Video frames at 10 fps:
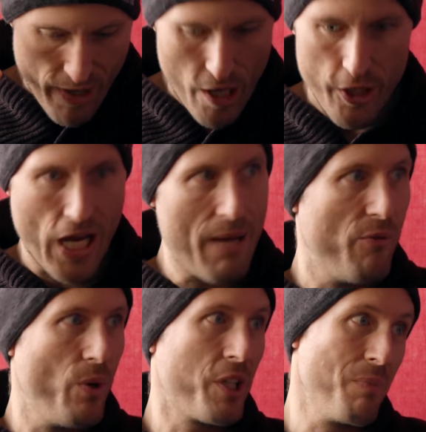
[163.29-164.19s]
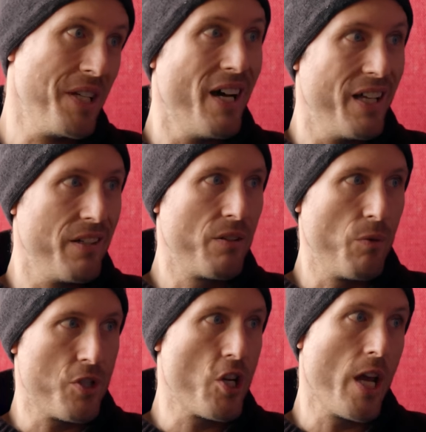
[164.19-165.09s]
paradigm of what could be done
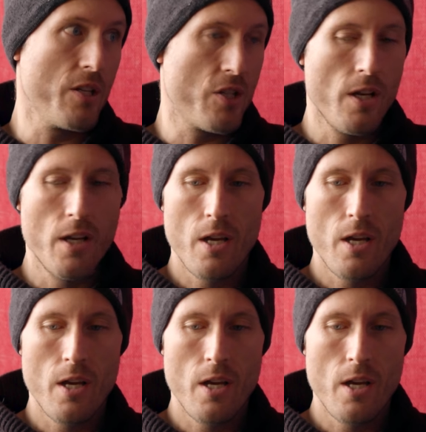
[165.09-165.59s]
was changed.